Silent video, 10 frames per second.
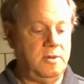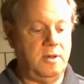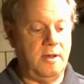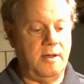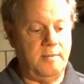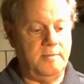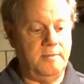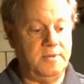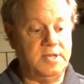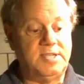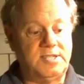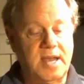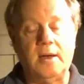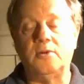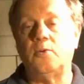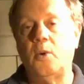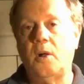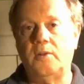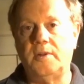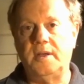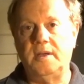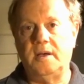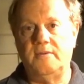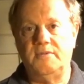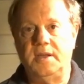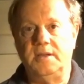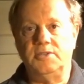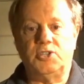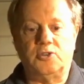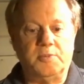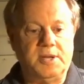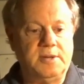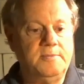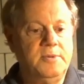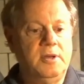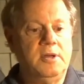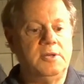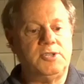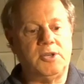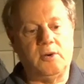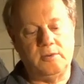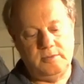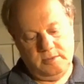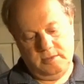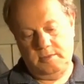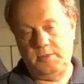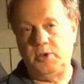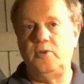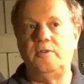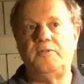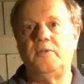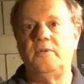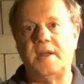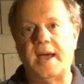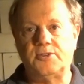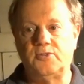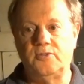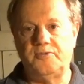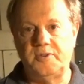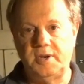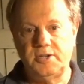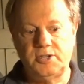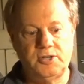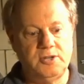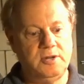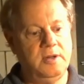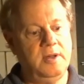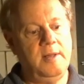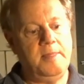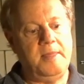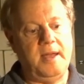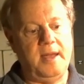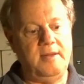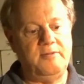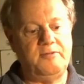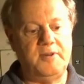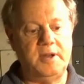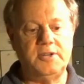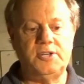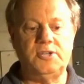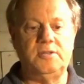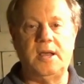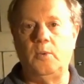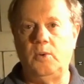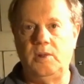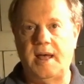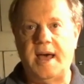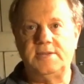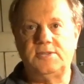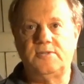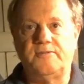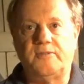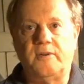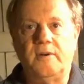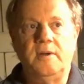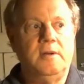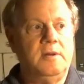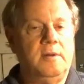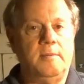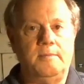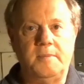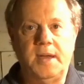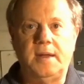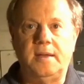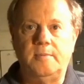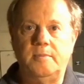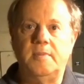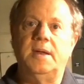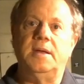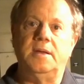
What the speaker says: the sound quality of the instrument. So, beautiful natural finish, a finish that will last for many, many